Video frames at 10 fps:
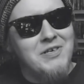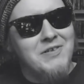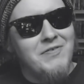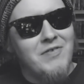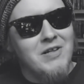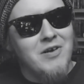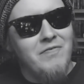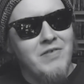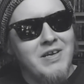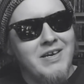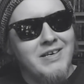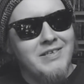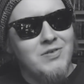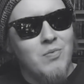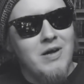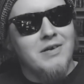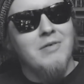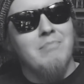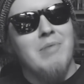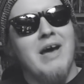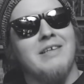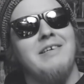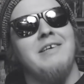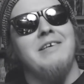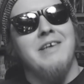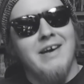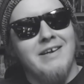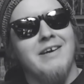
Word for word: fellow vidiots. Welcome back to yet